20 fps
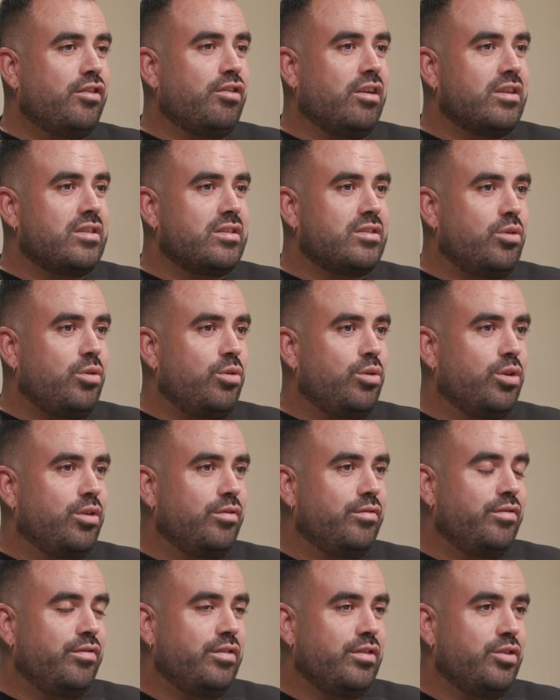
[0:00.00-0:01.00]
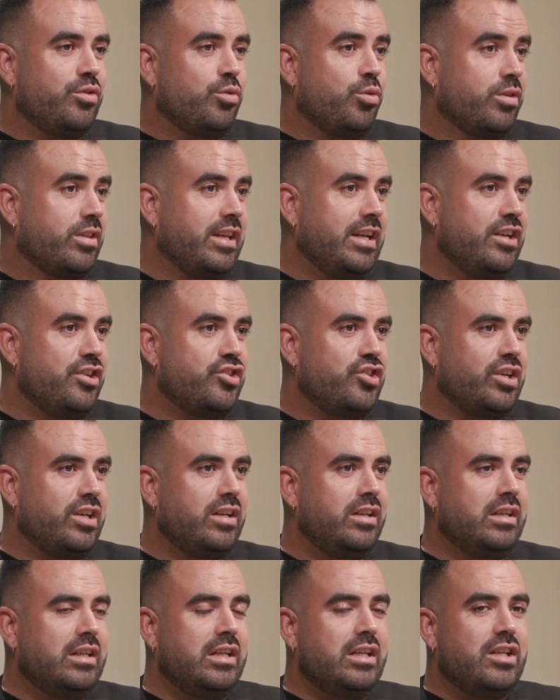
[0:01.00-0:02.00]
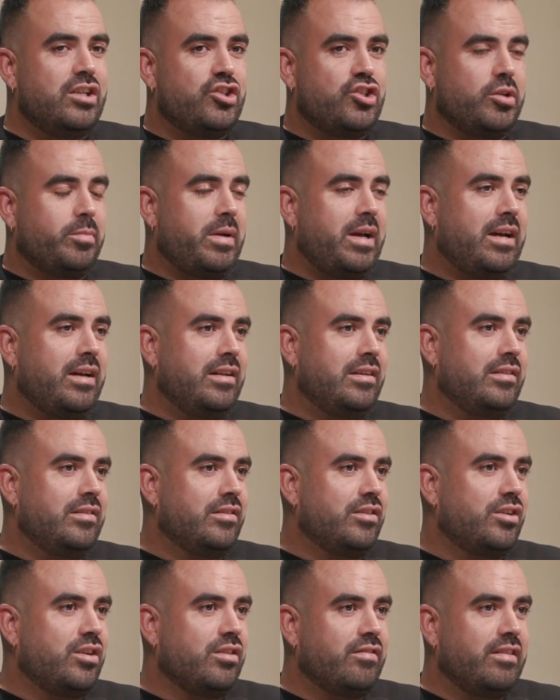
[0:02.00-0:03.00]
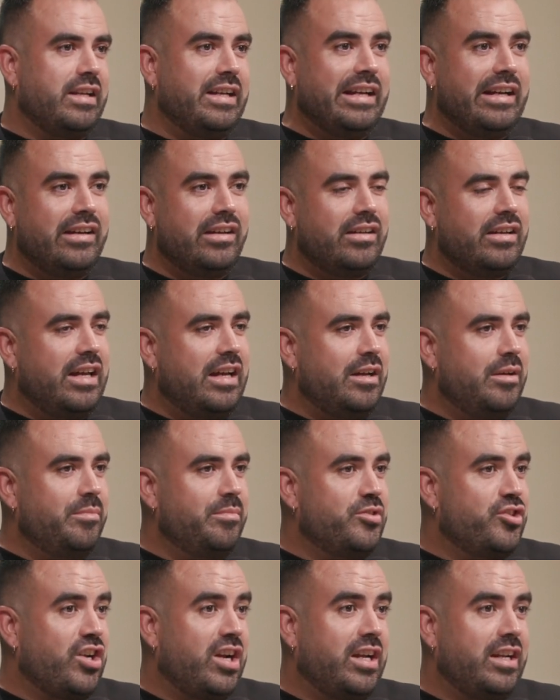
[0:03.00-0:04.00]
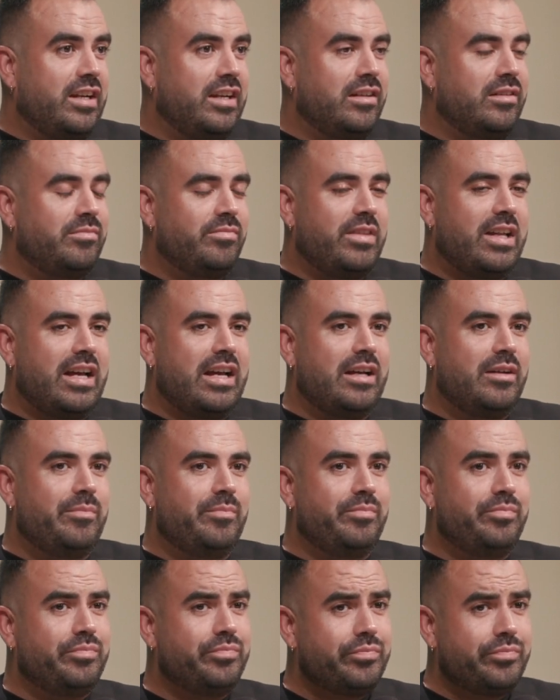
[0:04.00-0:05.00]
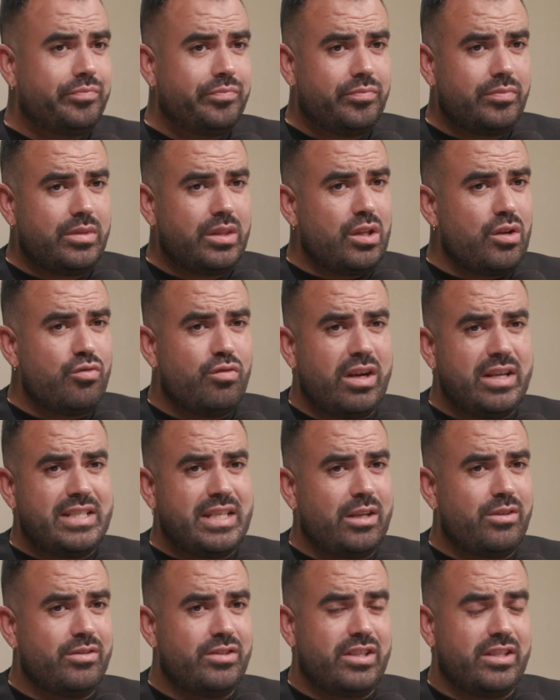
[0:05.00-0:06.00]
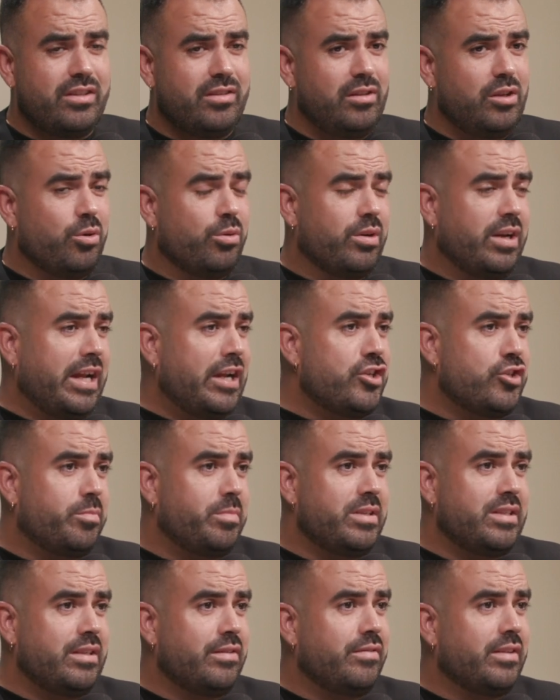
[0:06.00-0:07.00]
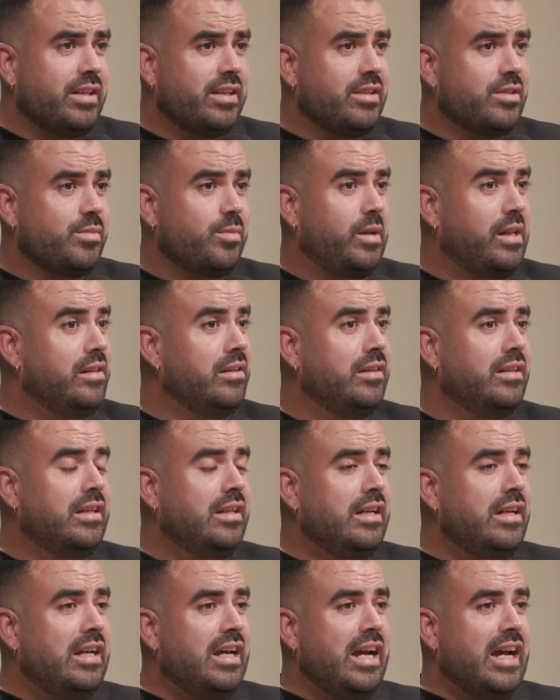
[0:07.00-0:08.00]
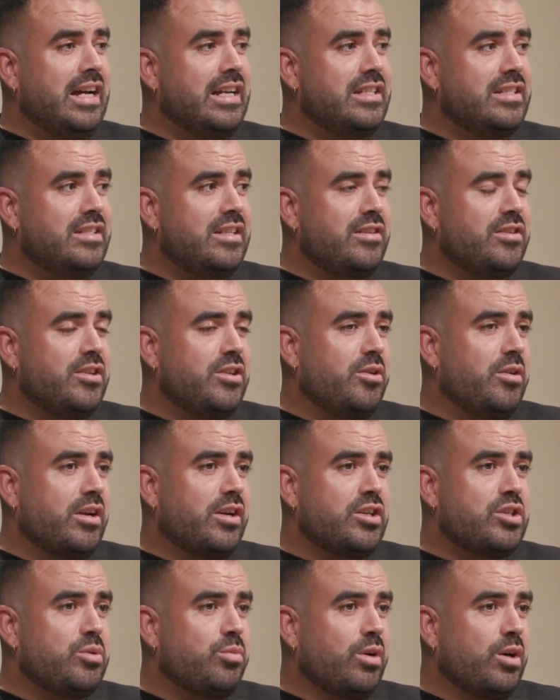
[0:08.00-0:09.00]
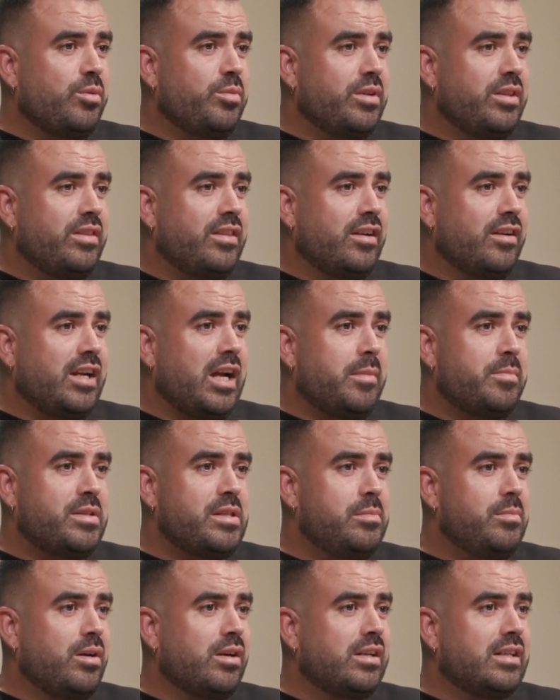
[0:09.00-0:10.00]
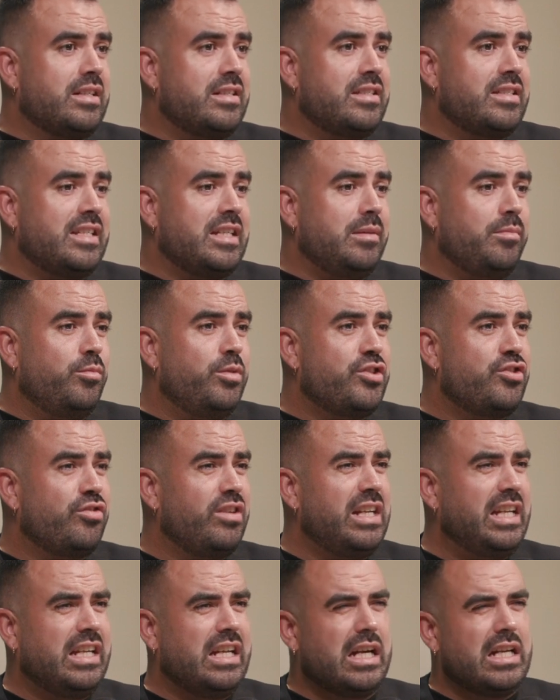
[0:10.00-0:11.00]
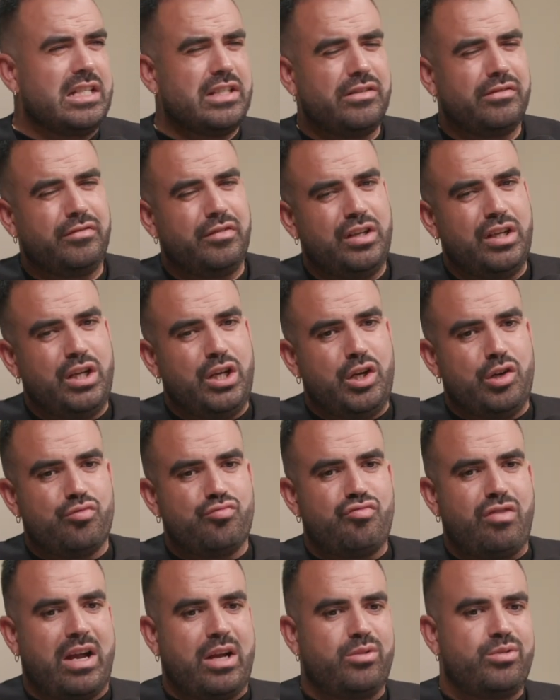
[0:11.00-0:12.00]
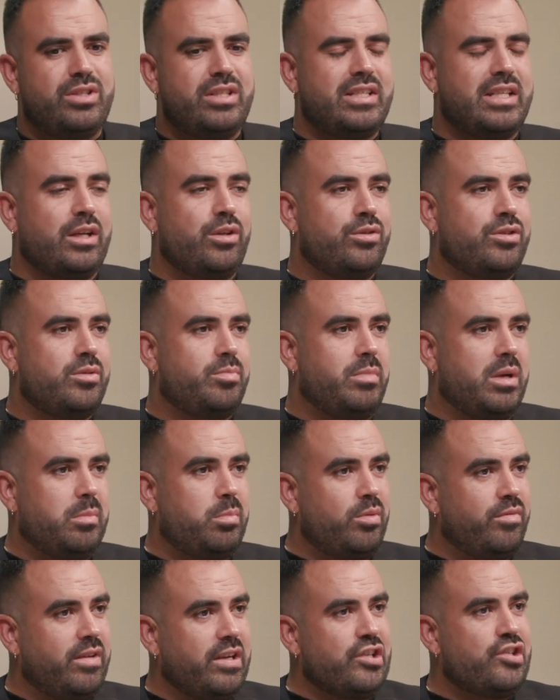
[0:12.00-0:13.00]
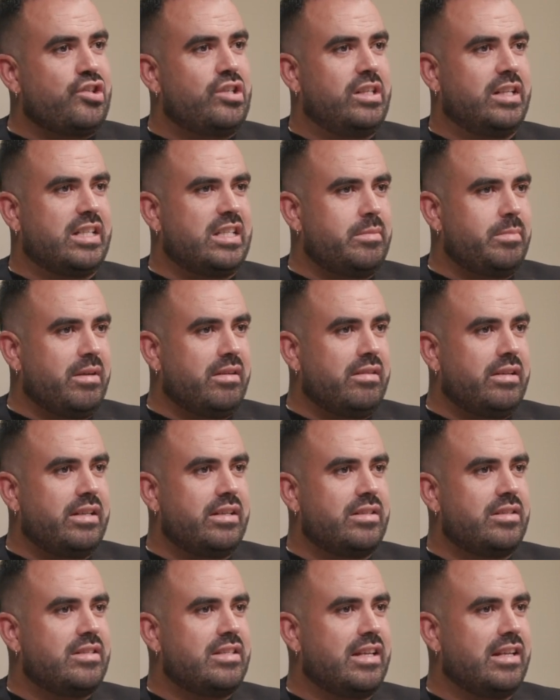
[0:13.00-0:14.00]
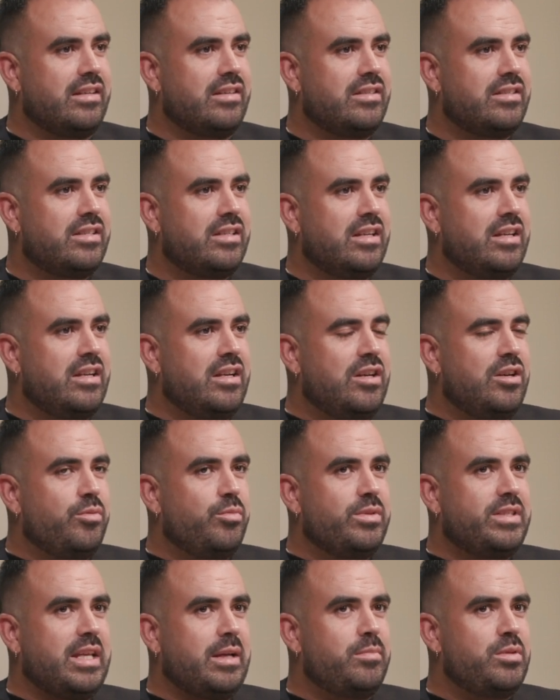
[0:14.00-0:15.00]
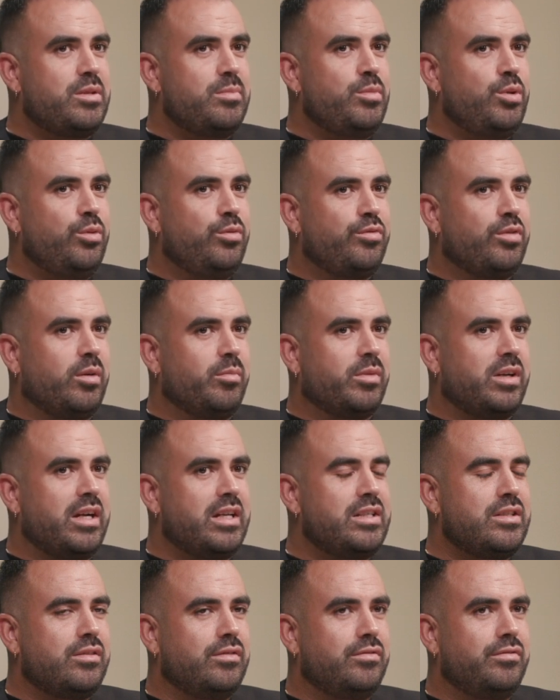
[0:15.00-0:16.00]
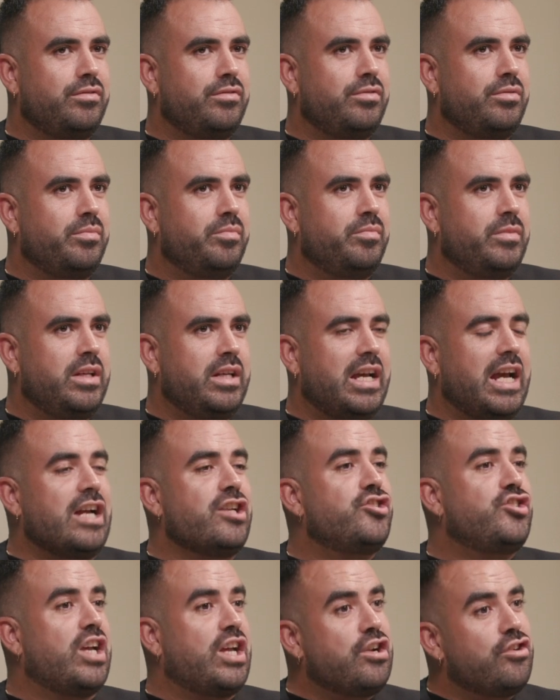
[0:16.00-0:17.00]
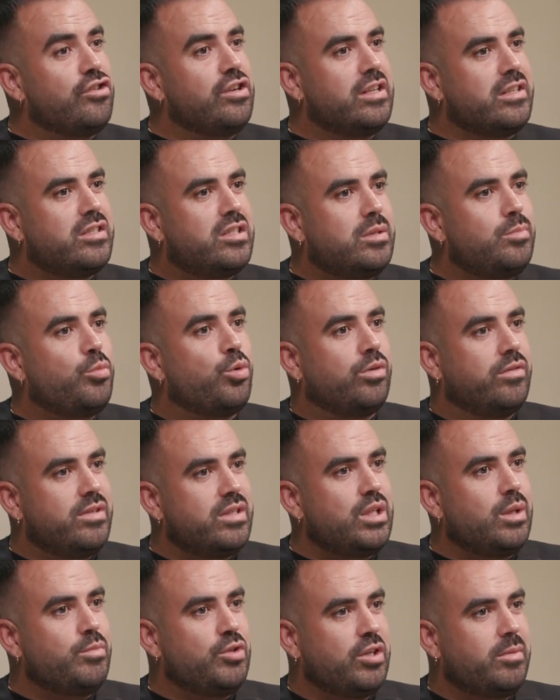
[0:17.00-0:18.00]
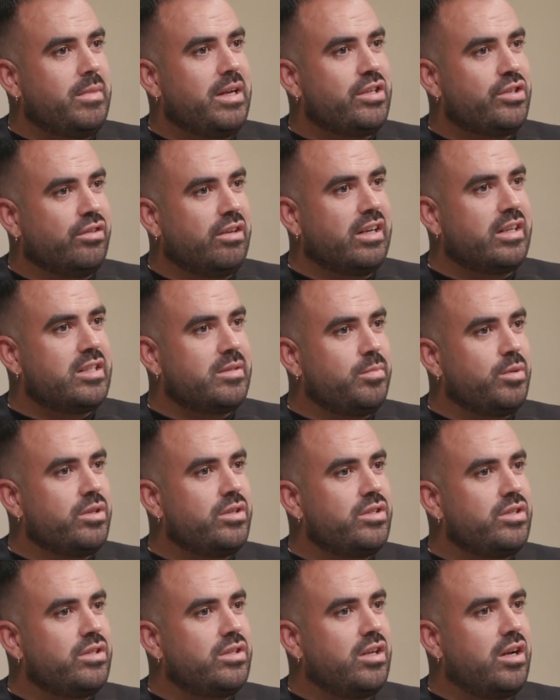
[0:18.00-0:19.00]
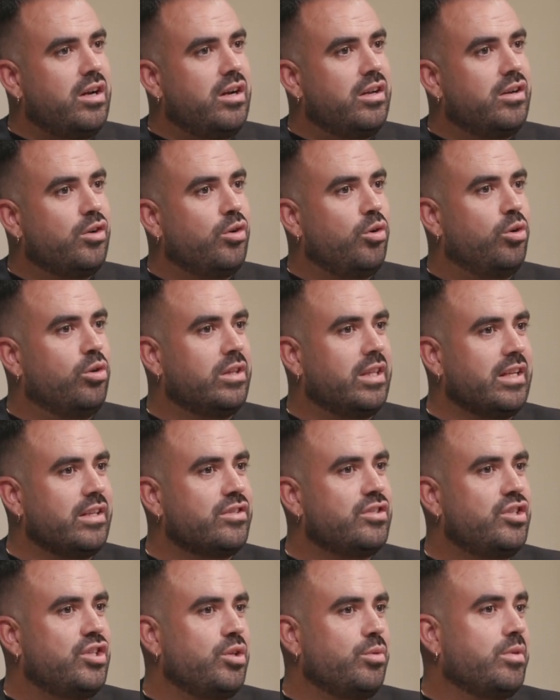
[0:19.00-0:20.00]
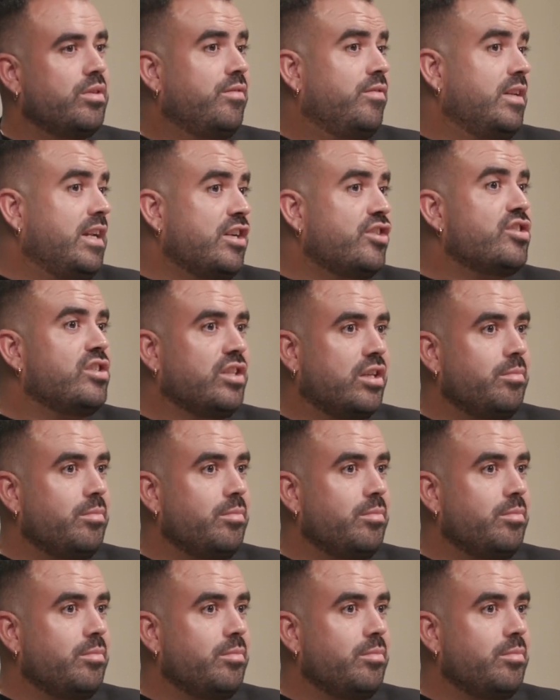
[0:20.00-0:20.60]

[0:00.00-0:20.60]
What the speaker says: across all of North Asia, Japan, Korea, China, right down to lower Asia Pacific as well. And, I got to work with their capital markets team, which really kind of rounded out my professional experience and was able to move from kind of a generalist to more of a subject matter expert on all things to do with financial